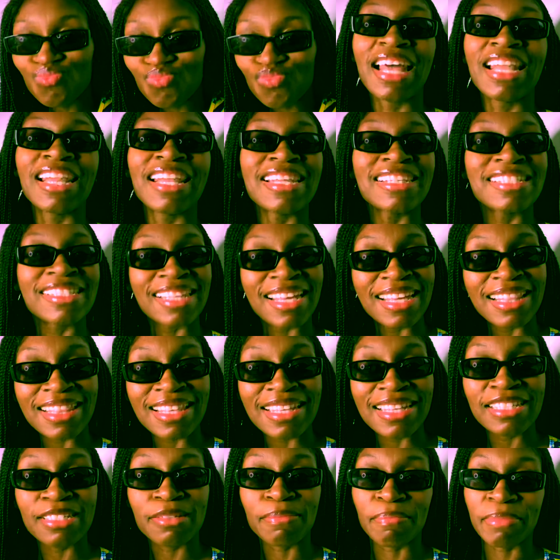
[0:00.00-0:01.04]
Let's get
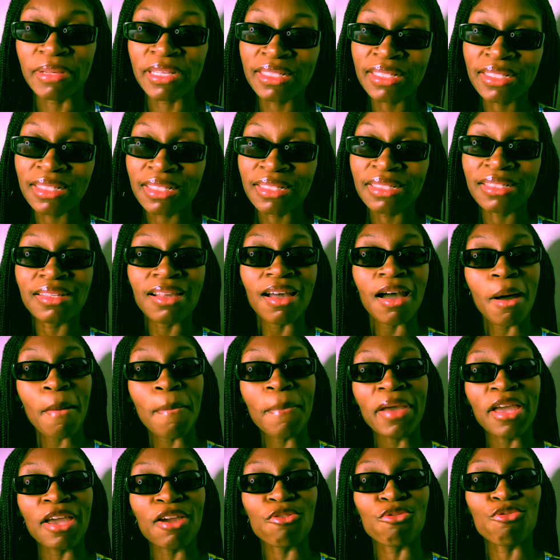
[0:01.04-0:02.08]
these business
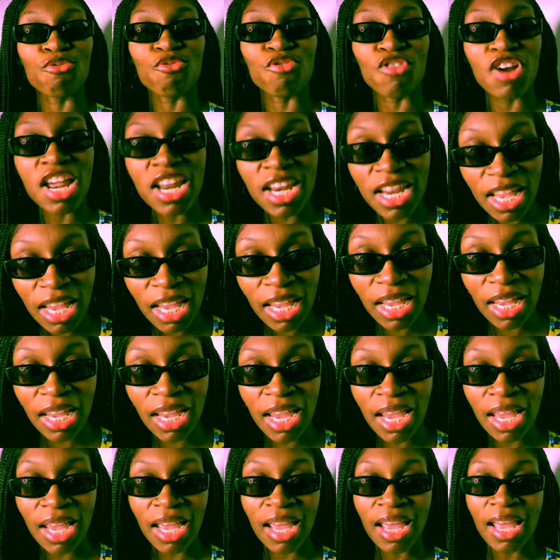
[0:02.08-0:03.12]
up and
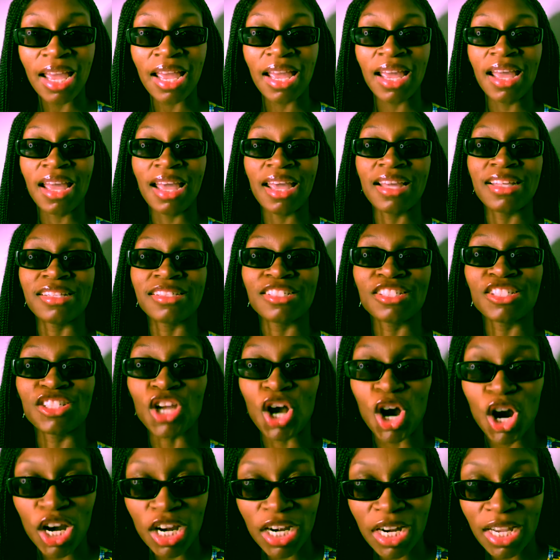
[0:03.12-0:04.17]
running and
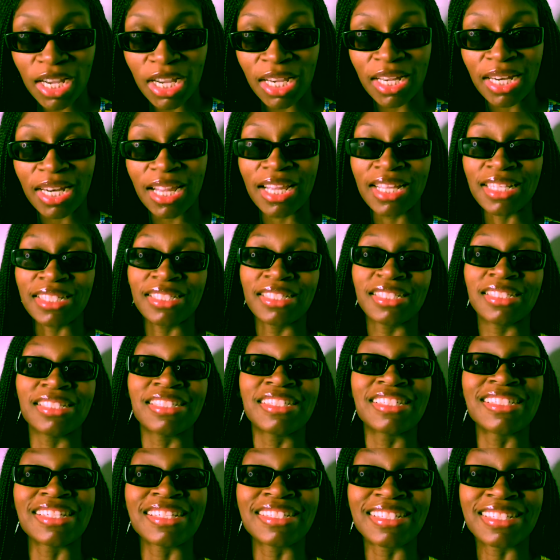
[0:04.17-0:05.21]
started and
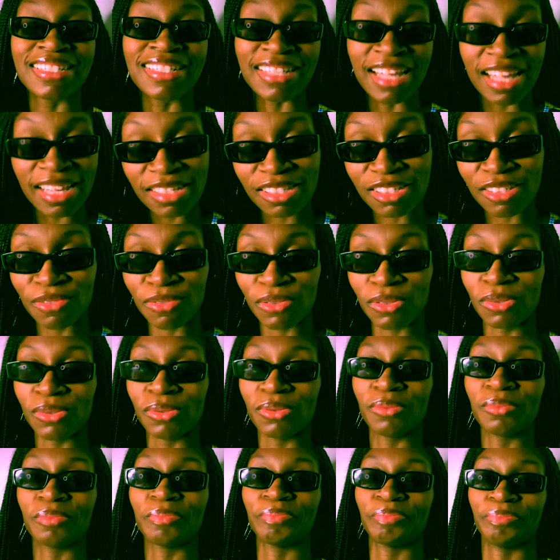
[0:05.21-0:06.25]

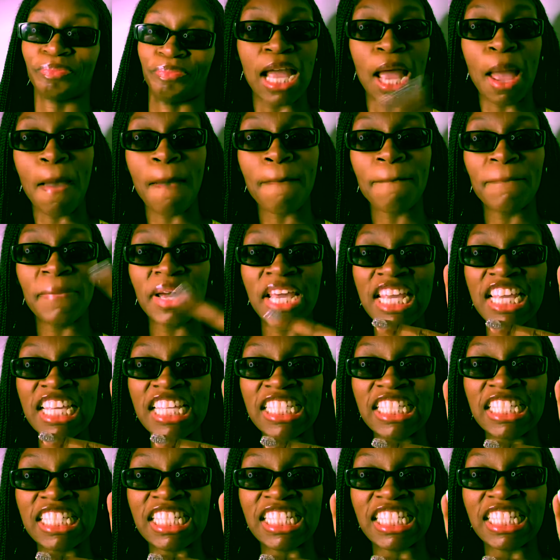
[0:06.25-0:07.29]
successful.
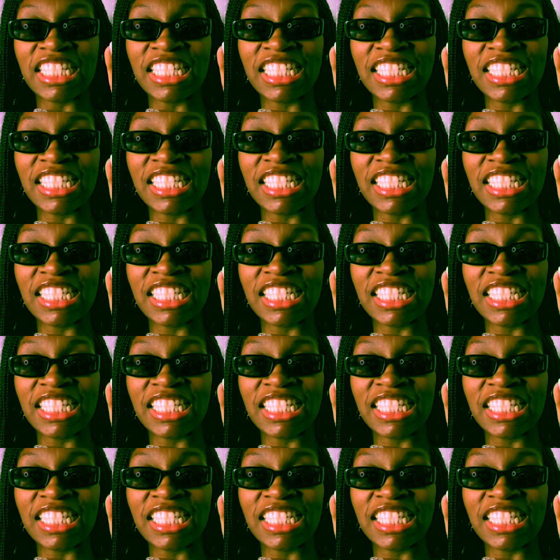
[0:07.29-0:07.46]
Peace.